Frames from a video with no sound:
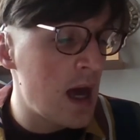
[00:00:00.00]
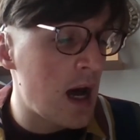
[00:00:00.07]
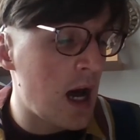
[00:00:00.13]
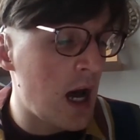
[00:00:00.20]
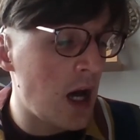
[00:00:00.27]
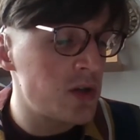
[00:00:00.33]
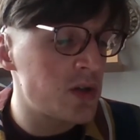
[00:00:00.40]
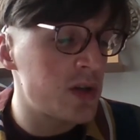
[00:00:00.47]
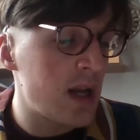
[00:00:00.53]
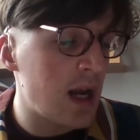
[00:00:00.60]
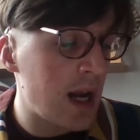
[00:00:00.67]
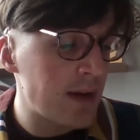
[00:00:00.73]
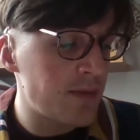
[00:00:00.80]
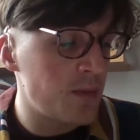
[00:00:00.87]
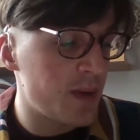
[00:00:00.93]

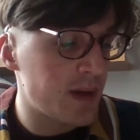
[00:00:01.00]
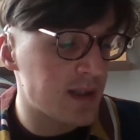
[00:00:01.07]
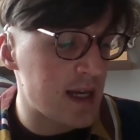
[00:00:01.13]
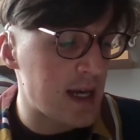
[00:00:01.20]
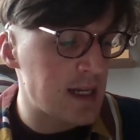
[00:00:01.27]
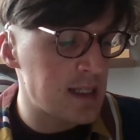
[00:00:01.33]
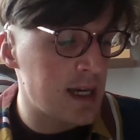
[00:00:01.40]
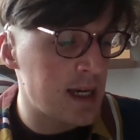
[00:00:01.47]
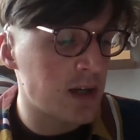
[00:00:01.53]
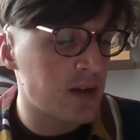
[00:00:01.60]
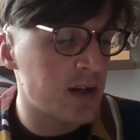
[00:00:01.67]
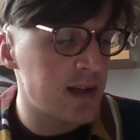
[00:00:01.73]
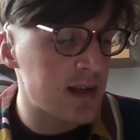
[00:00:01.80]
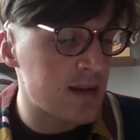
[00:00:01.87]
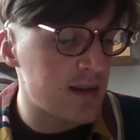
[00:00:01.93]
111%
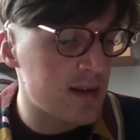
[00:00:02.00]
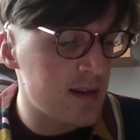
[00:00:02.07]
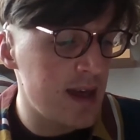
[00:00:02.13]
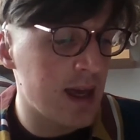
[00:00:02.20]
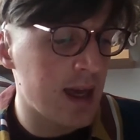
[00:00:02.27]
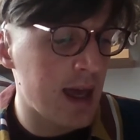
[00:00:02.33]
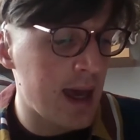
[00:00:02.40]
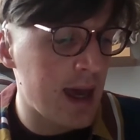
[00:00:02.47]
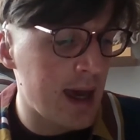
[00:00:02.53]
increase in thick,